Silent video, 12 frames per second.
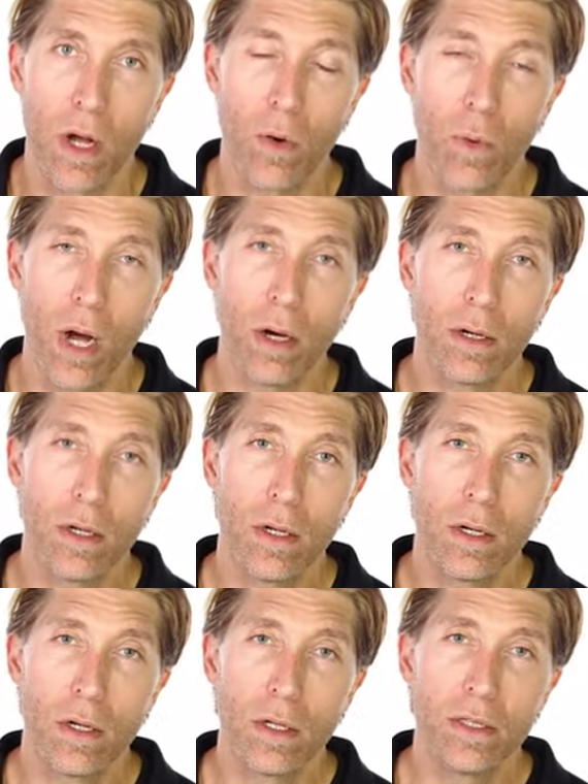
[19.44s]
Well,
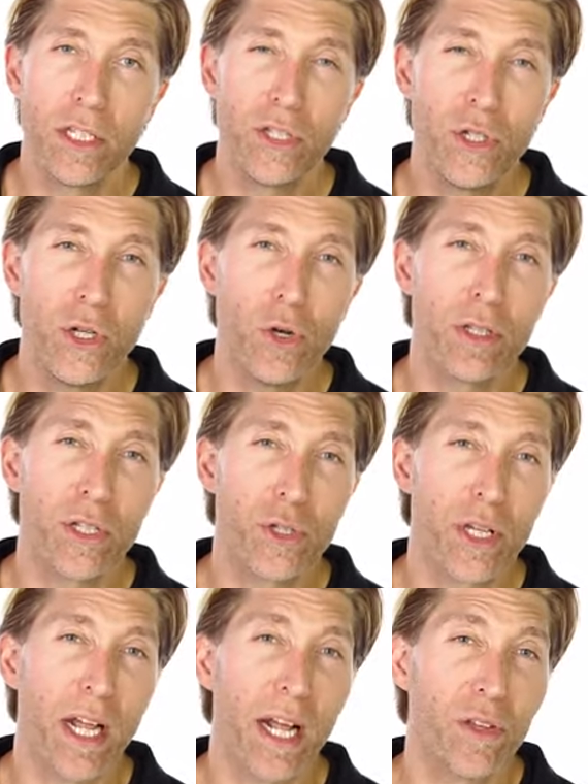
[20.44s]
did you know that you
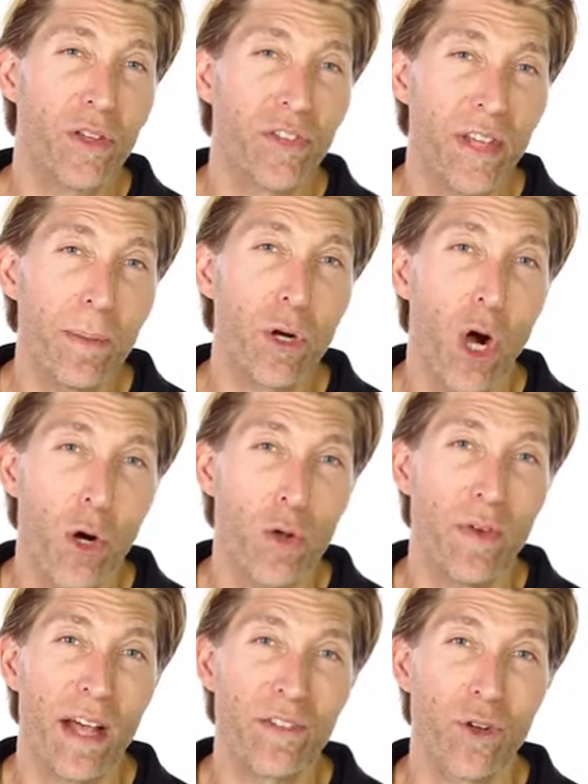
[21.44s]
can get the same
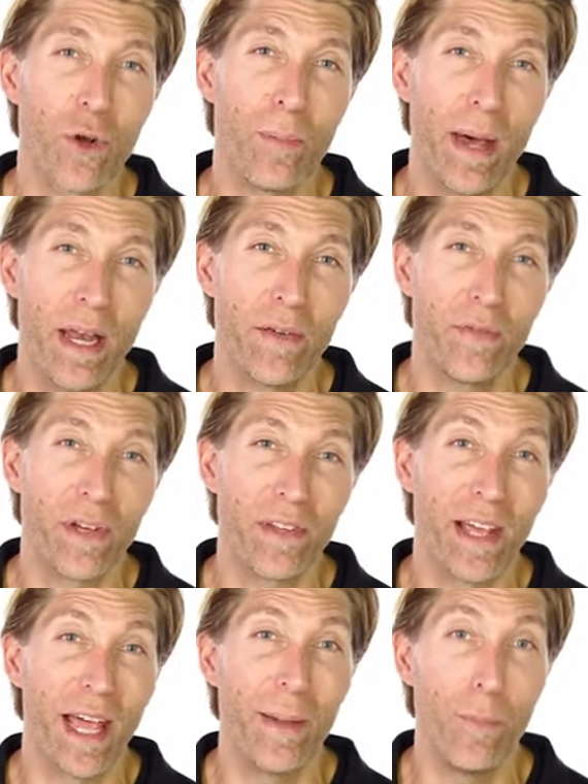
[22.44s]
cardiovascular
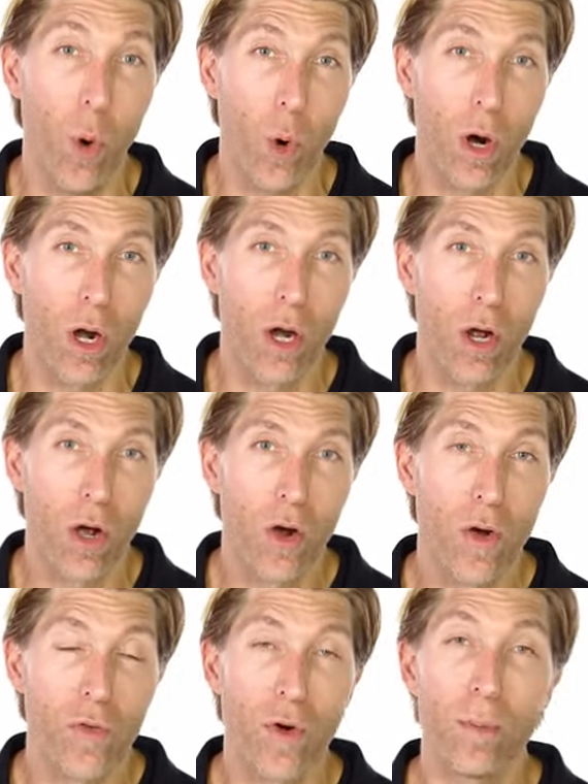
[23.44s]
benefit and more
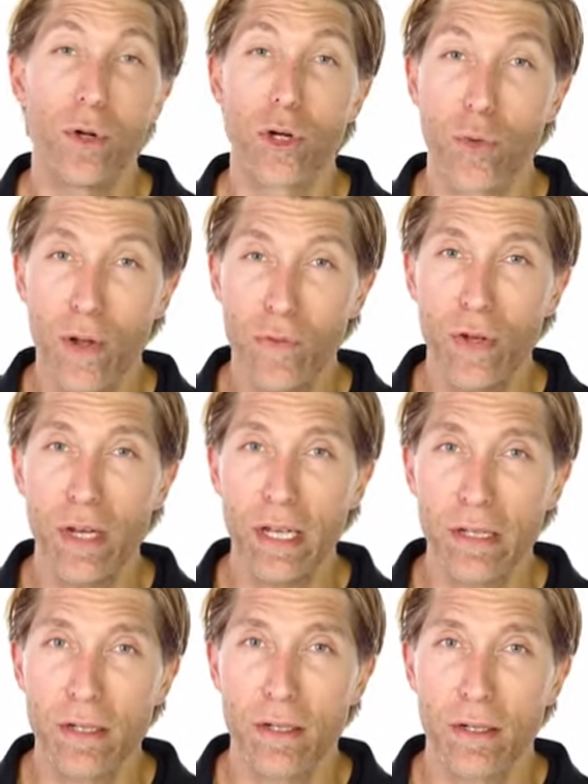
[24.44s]
from Lagree
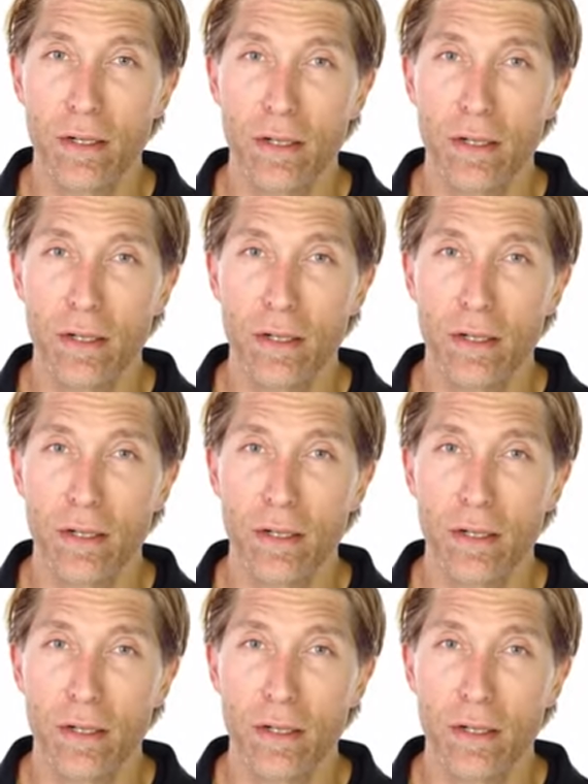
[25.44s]
Fitness?